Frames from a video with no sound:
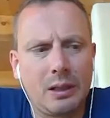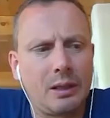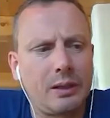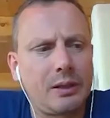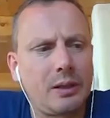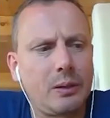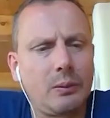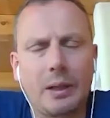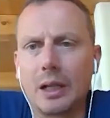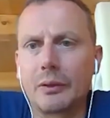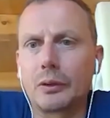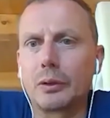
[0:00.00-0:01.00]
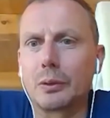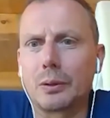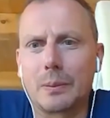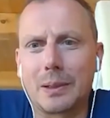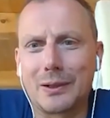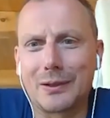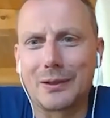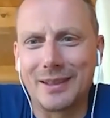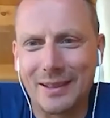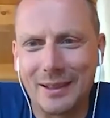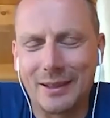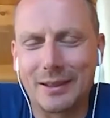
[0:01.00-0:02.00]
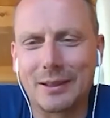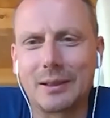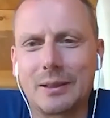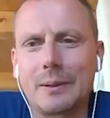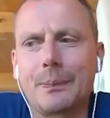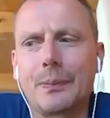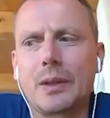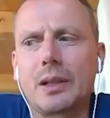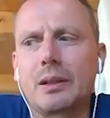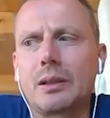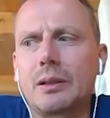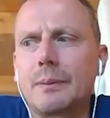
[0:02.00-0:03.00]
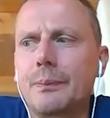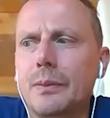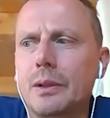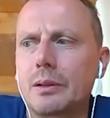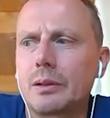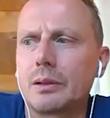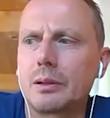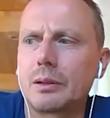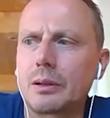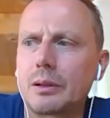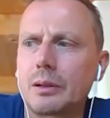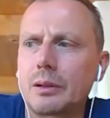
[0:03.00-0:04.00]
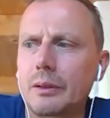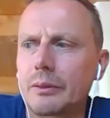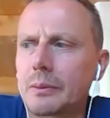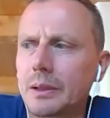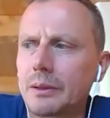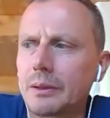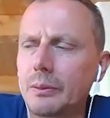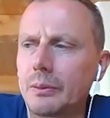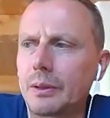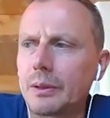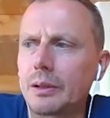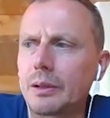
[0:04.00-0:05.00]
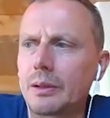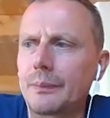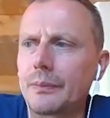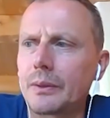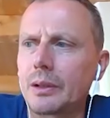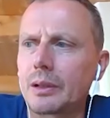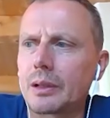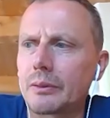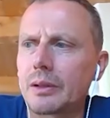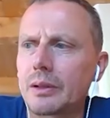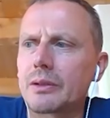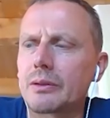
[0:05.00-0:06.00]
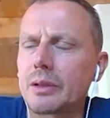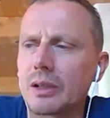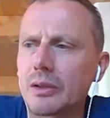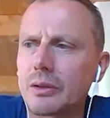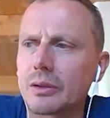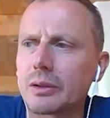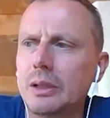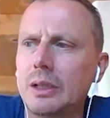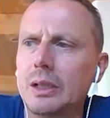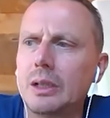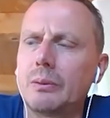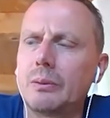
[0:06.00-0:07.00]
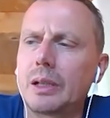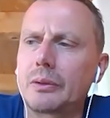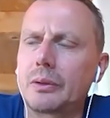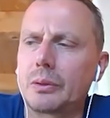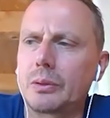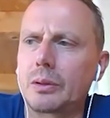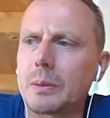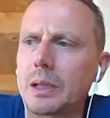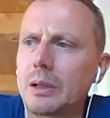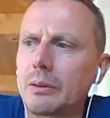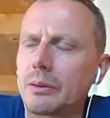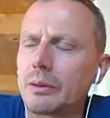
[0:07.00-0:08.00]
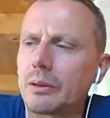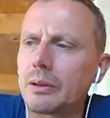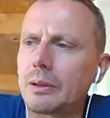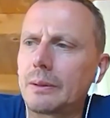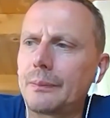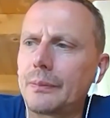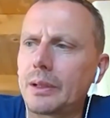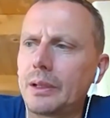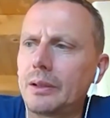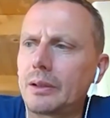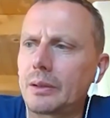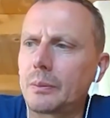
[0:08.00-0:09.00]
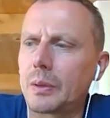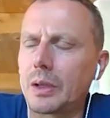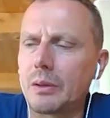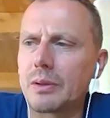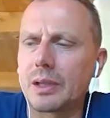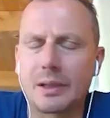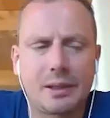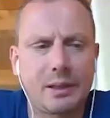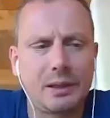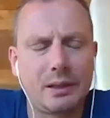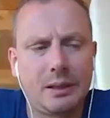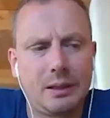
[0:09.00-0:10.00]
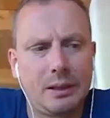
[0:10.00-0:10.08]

So we have to talk about data um, uh, government, um, uh, governance structure. We have to talk about um, data processing